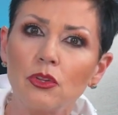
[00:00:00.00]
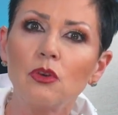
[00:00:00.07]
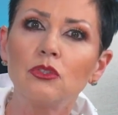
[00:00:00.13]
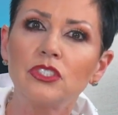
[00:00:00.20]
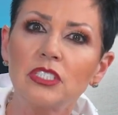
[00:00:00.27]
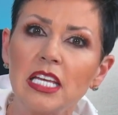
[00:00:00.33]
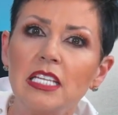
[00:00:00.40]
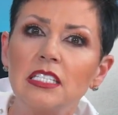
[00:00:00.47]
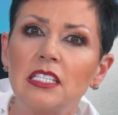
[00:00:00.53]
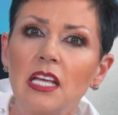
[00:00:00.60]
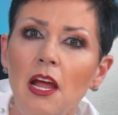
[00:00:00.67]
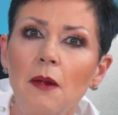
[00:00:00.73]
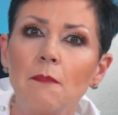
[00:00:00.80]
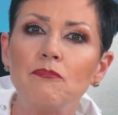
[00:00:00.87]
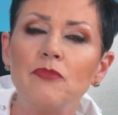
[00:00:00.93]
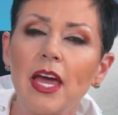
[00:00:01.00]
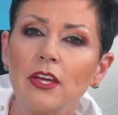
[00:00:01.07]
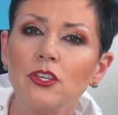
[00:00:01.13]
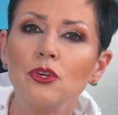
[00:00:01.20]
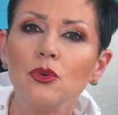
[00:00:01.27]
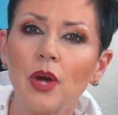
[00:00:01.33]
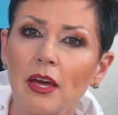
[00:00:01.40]
those things
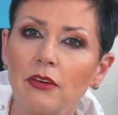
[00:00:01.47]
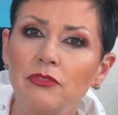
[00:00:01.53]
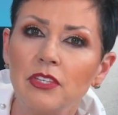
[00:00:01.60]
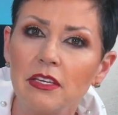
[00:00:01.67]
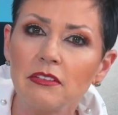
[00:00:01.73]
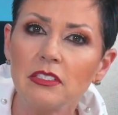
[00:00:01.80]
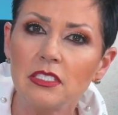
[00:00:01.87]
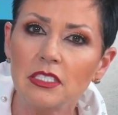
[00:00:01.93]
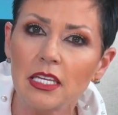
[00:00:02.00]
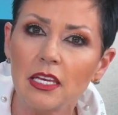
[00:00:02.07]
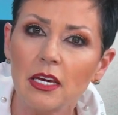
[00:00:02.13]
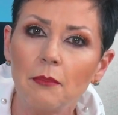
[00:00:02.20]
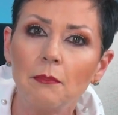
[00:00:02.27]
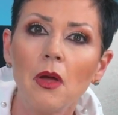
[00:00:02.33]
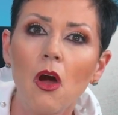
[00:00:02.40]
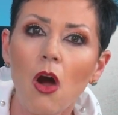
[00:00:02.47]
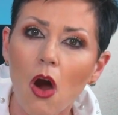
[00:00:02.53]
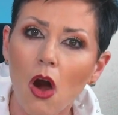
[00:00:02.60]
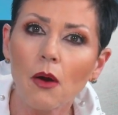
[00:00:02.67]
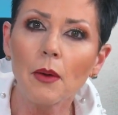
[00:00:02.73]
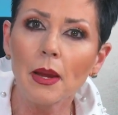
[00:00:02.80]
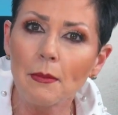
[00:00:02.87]
that you have given to him
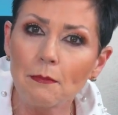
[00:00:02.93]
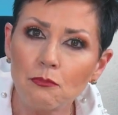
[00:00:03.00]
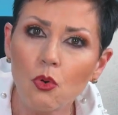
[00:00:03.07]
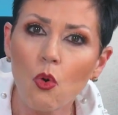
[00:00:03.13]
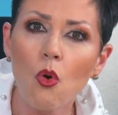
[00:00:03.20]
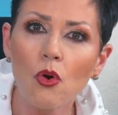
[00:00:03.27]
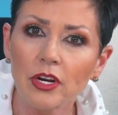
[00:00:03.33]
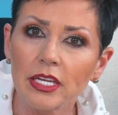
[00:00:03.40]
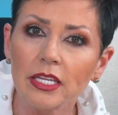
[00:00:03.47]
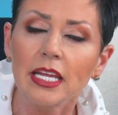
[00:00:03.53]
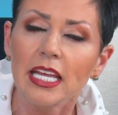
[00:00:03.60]
are important.